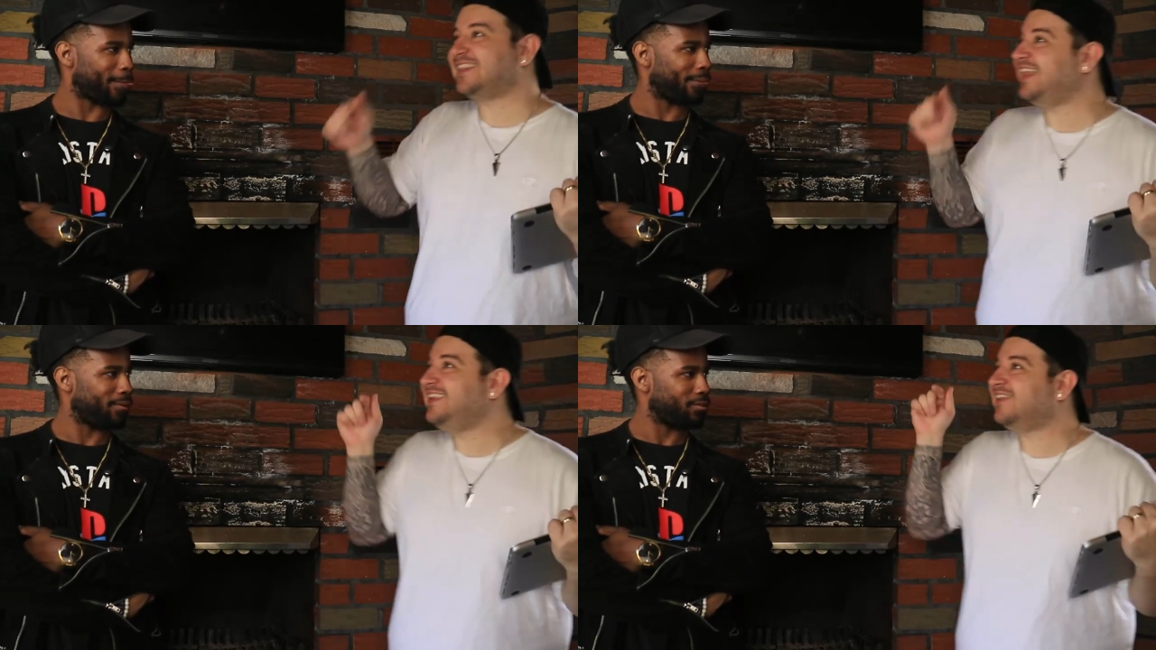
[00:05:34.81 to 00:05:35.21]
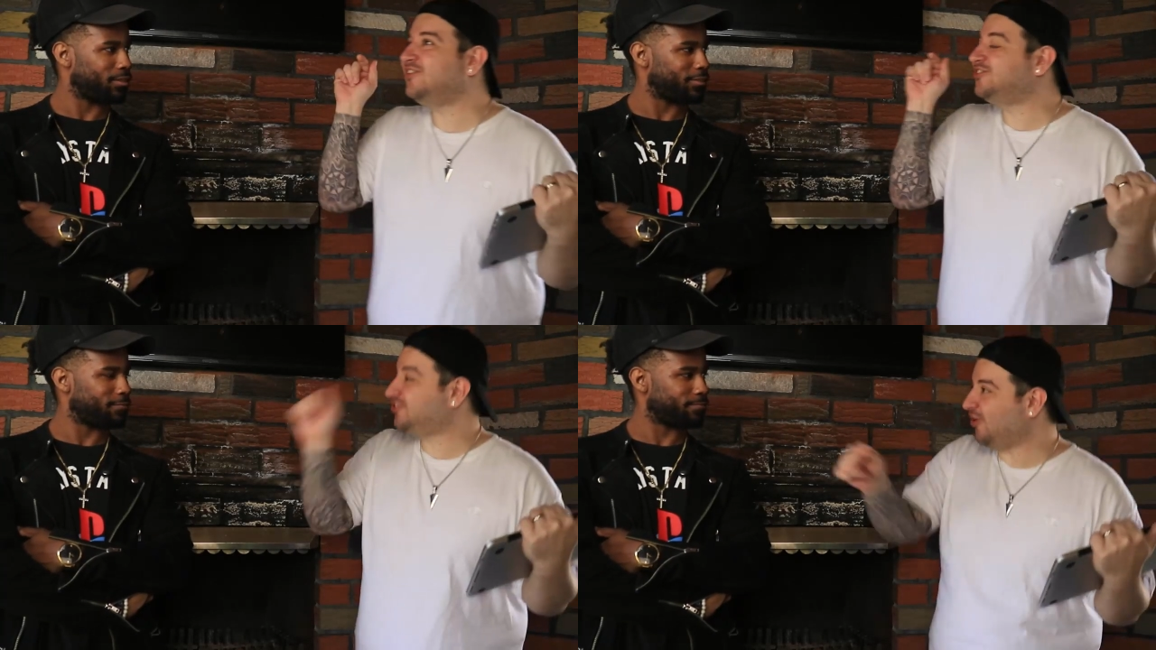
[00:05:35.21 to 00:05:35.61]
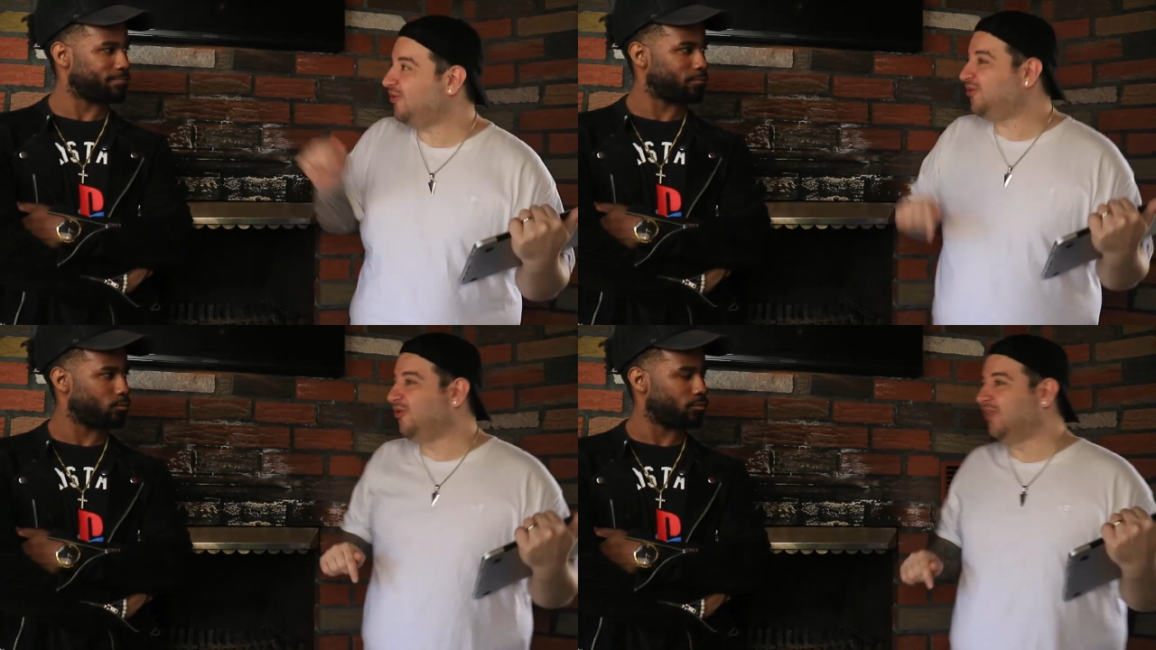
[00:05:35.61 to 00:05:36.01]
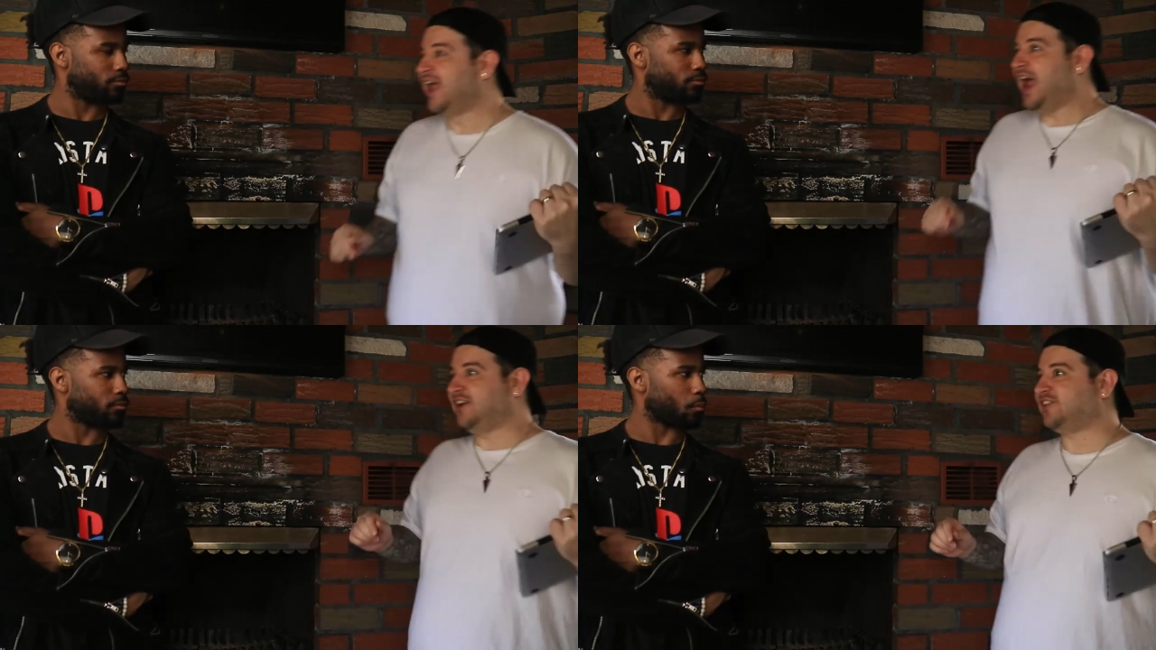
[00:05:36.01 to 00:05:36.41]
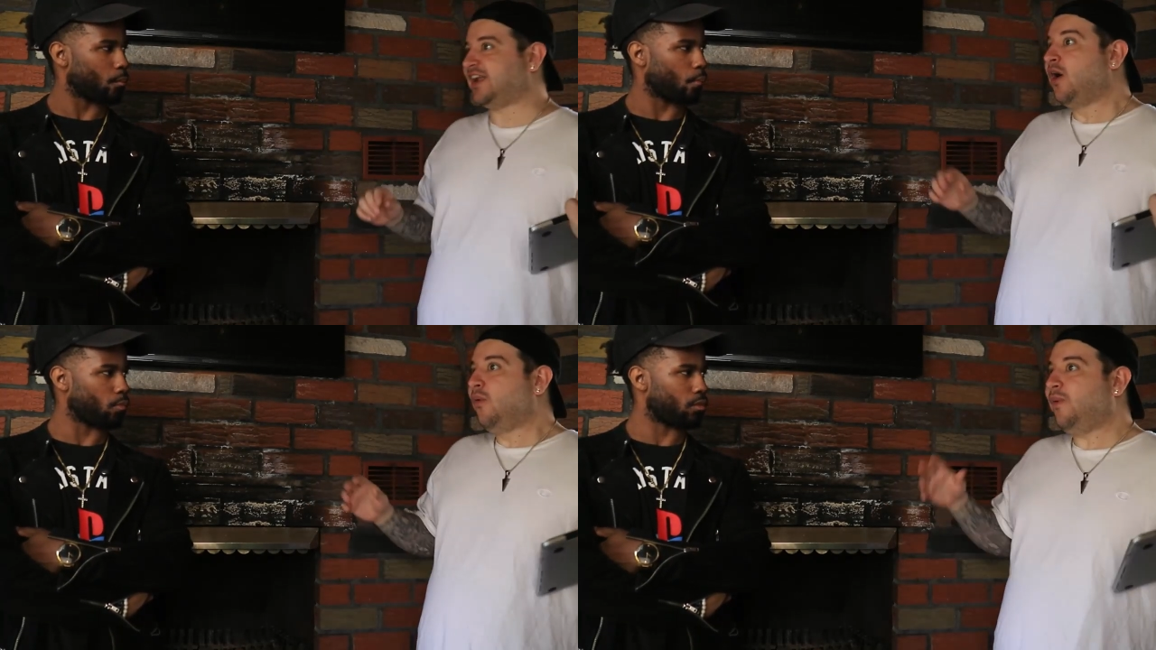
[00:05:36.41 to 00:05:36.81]
Speaker 1: That deck looks so cool. And it's
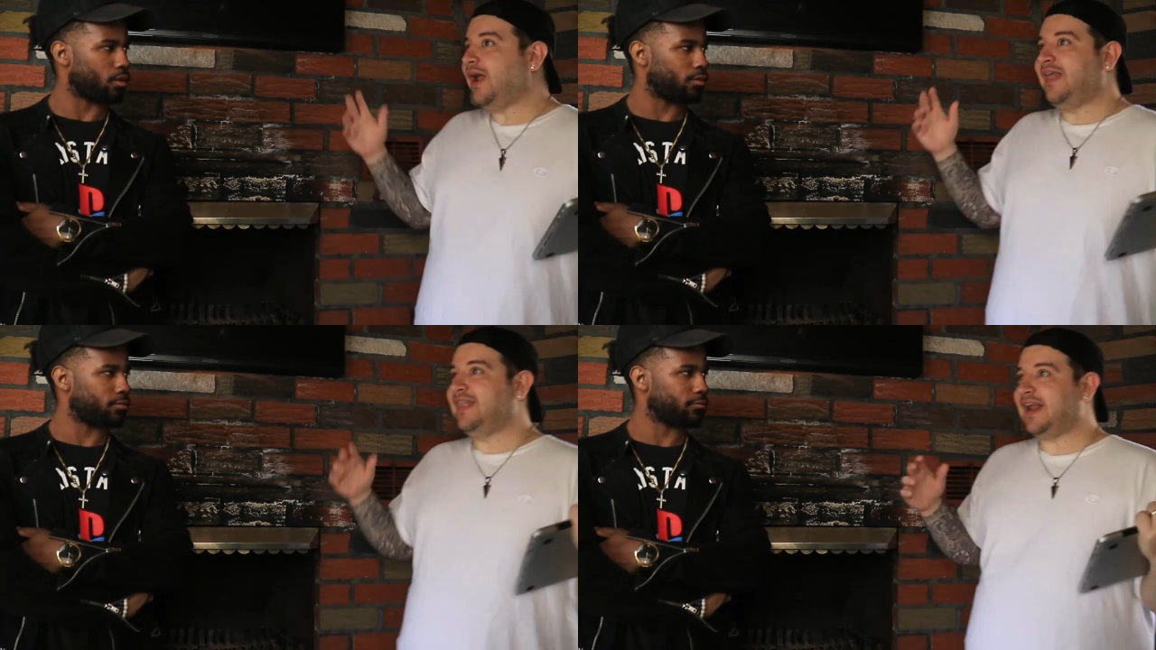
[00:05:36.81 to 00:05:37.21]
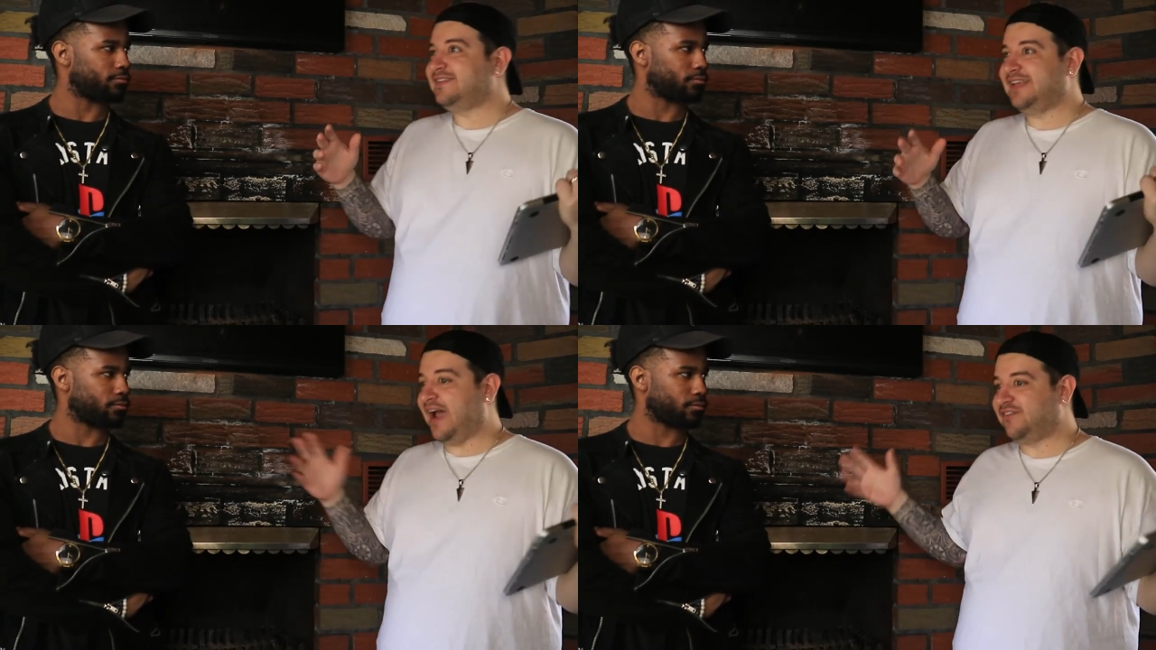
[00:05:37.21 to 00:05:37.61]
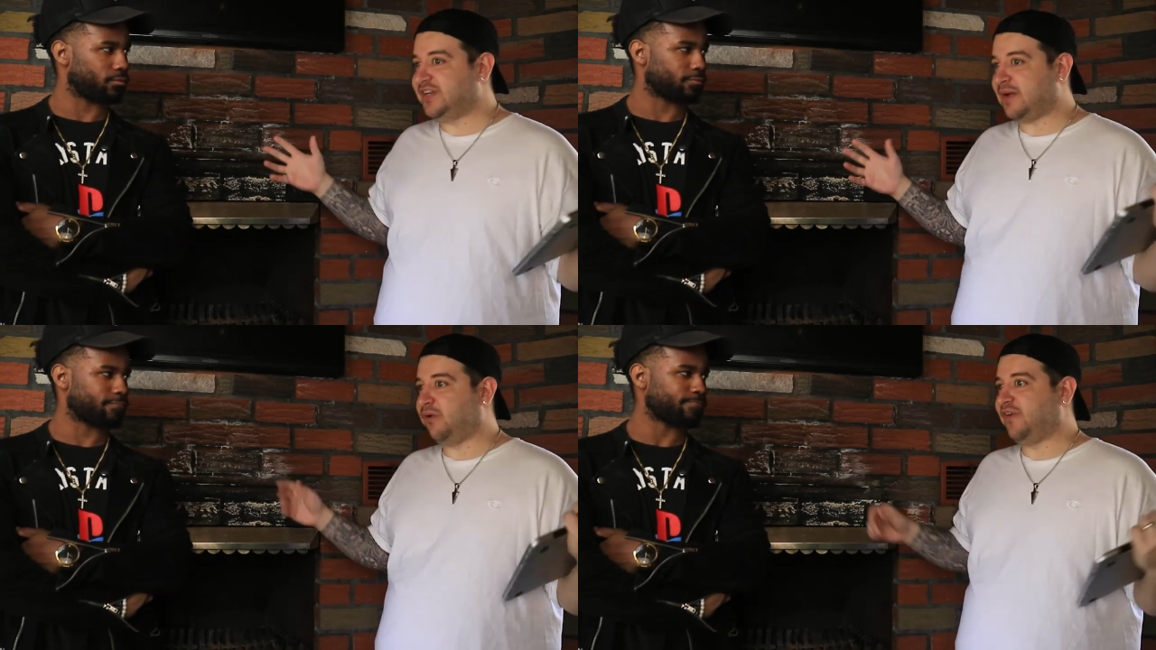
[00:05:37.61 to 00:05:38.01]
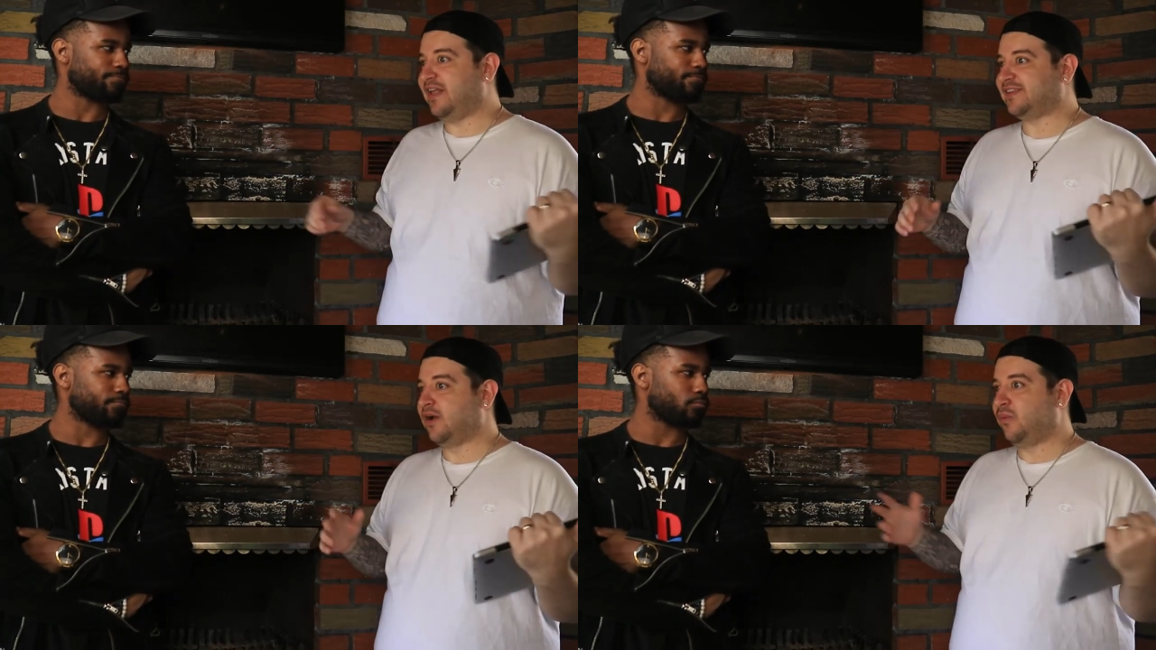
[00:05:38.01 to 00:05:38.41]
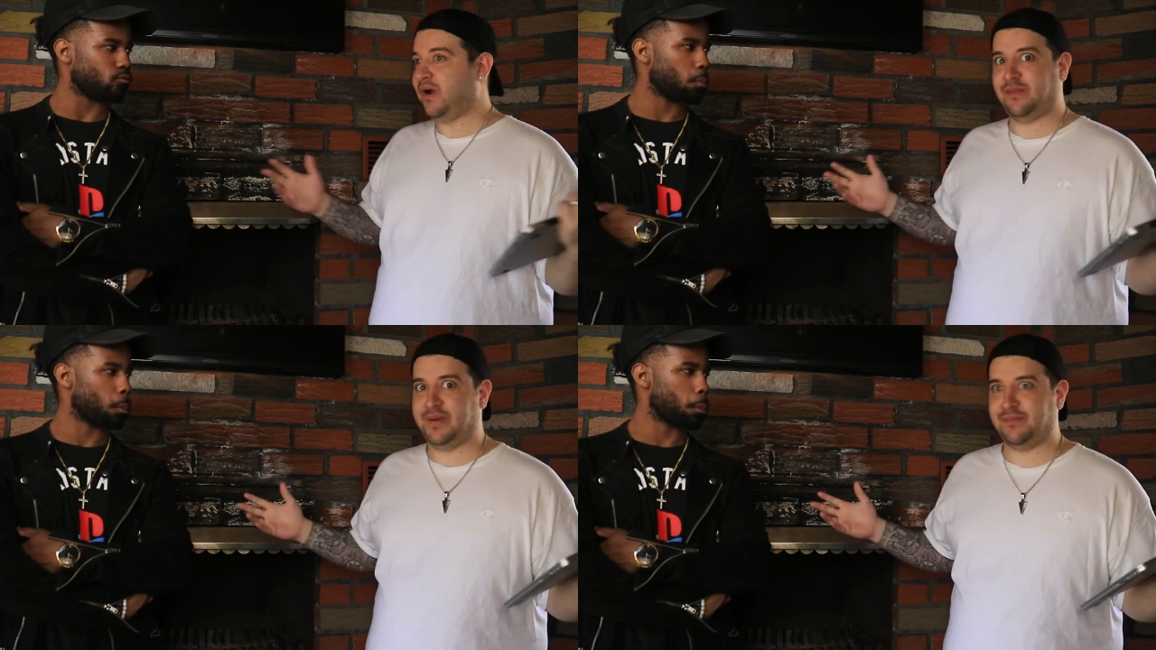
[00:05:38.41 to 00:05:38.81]
like, and then I see every deck profile. It's like, where
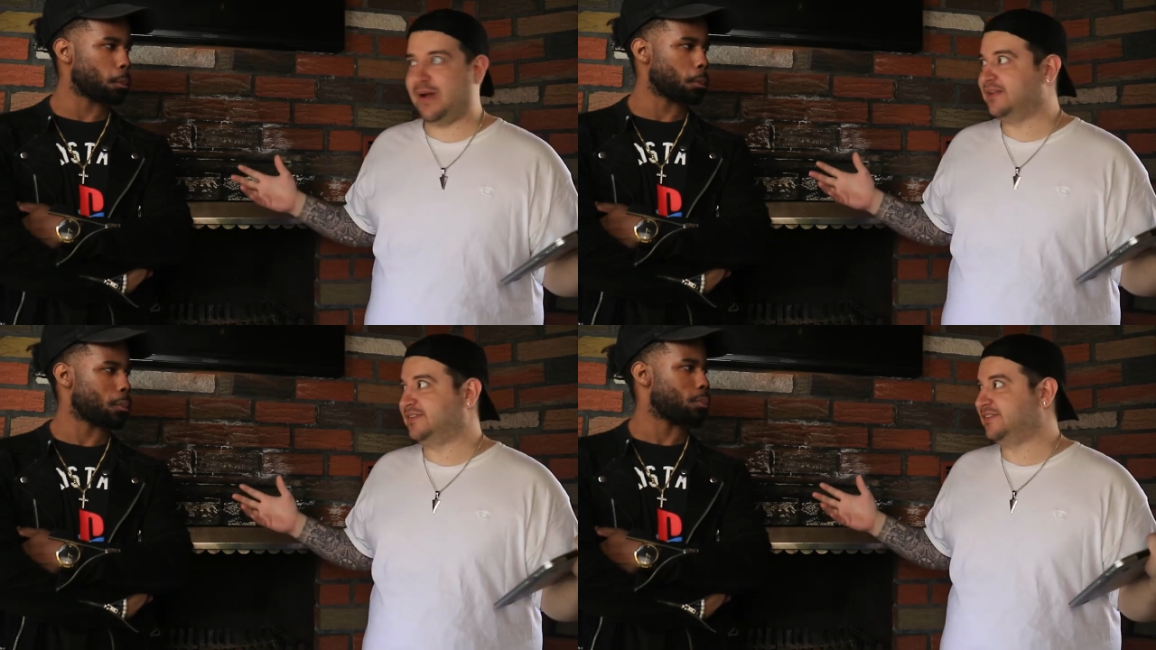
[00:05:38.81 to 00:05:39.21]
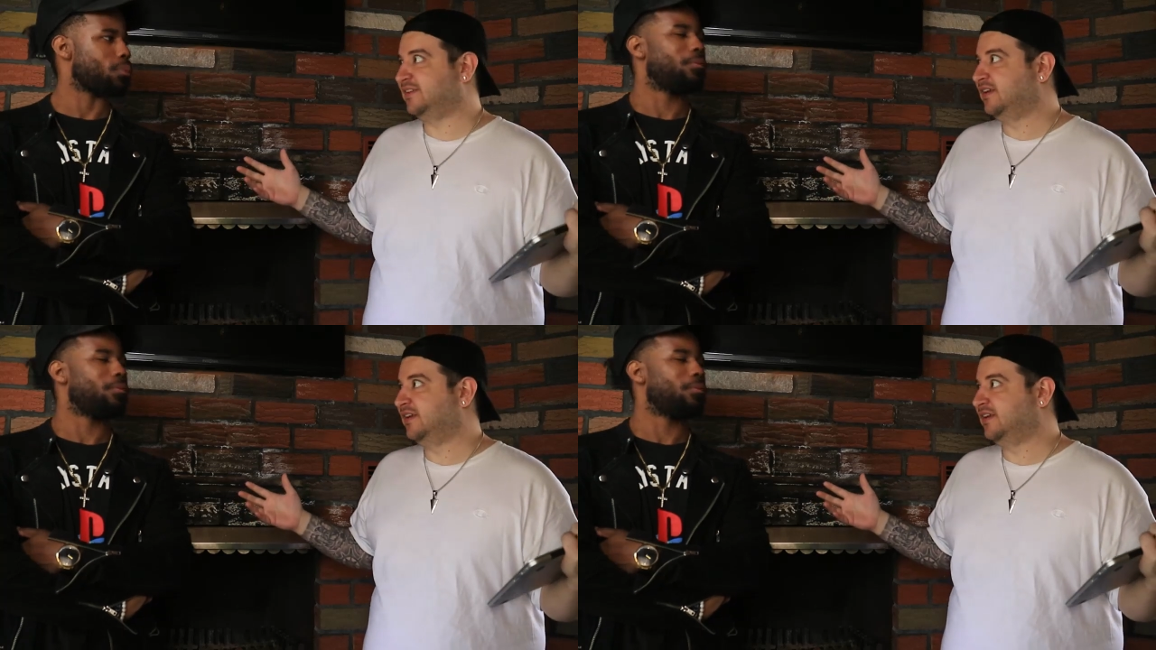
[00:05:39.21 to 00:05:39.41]
are the big monsters?